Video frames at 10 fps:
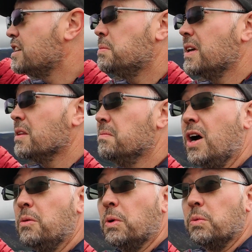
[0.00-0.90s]
to be at the
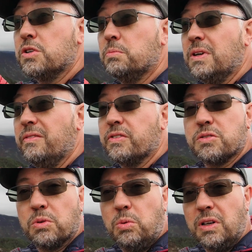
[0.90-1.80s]
moment, we should be in for
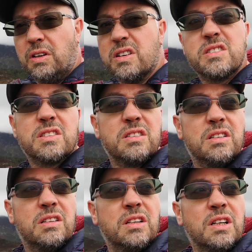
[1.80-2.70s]
some quite nice,
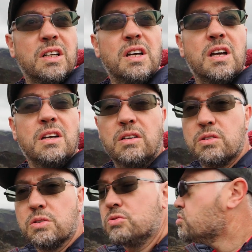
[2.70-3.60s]
nice sort of